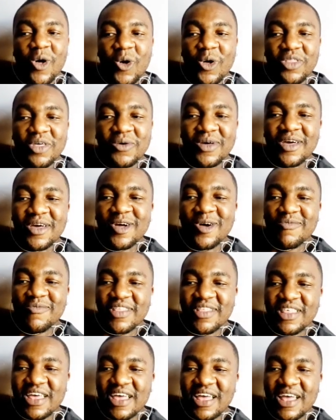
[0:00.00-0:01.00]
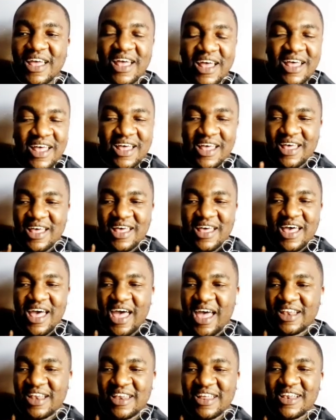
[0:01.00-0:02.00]
all the way over there,
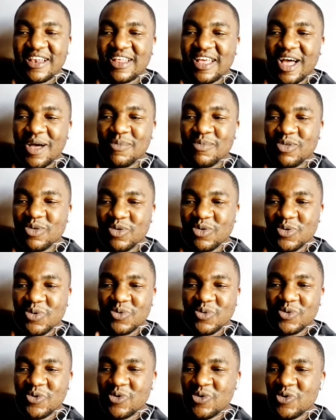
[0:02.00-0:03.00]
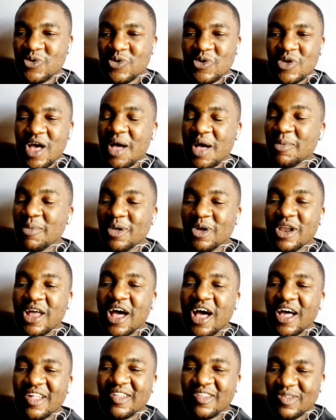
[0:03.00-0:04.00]
I didn't come to you. I'm going
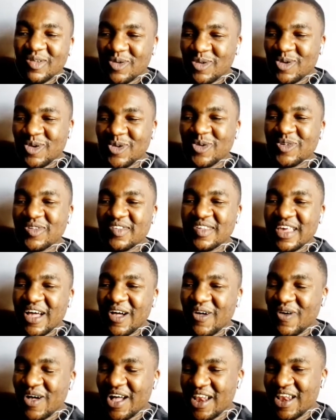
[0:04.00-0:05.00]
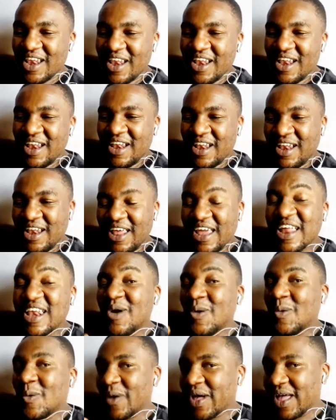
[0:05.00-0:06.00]
to hustle, no Siawan.
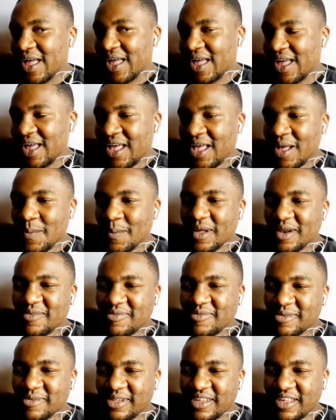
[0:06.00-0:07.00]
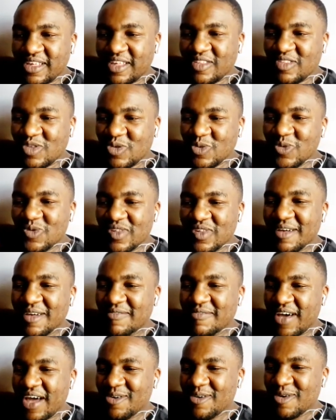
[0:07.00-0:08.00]
In a way, but Footy, he's using
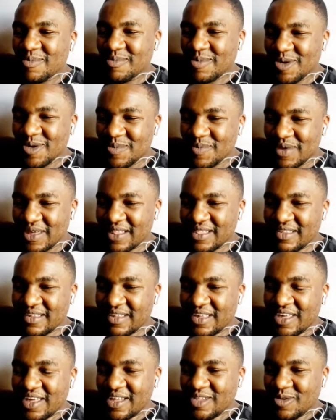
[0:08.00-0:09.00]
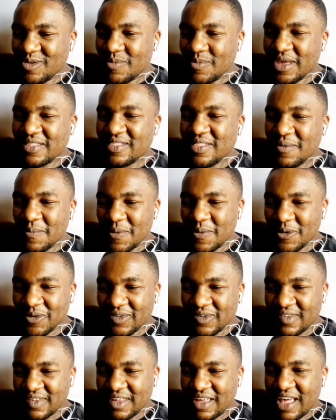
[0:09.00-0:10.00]
a viral moment to make the
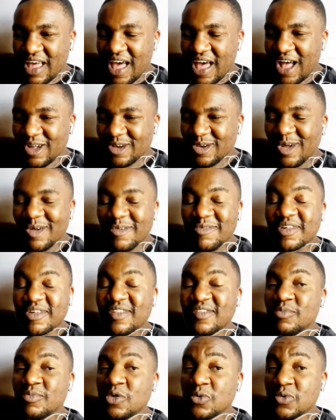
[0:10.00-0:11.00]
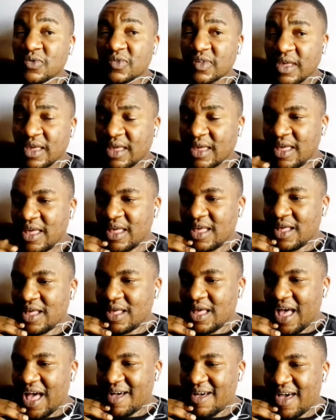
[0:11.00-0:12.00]
most out of his music.
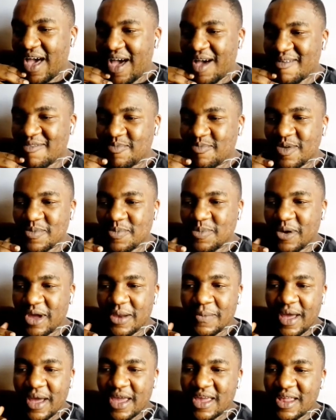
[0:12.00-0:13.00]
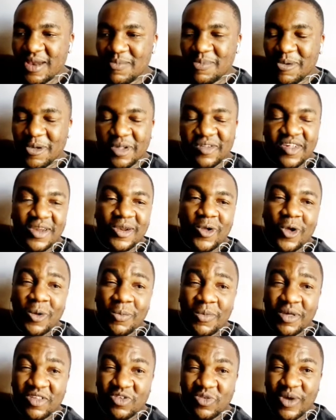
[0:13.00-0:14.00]
I have people in my inbox and
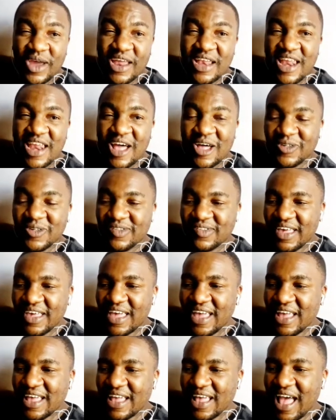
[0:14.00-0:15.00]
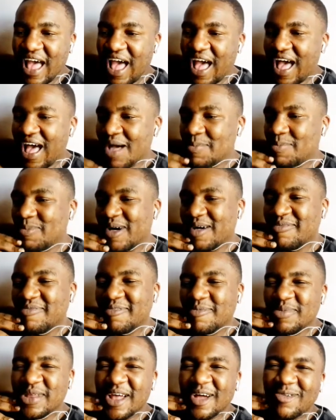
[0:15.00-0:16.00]
comments right now saying, ah, pa
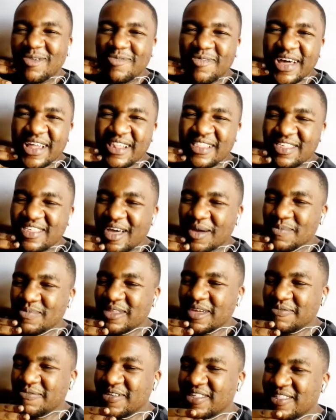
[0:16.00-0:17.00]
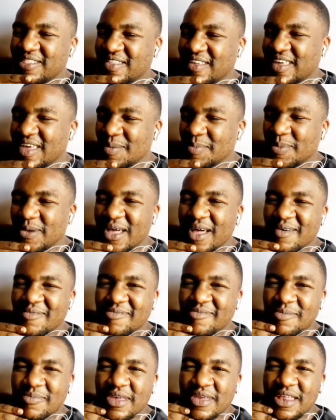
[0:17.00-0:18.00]
fumina kufat jam tafichitike po ya
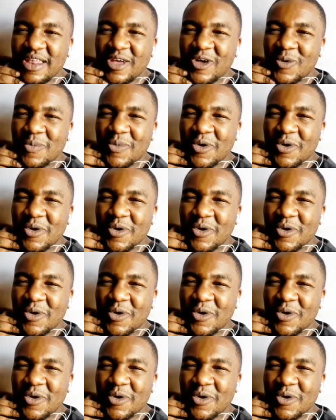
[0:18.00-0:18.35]
fumine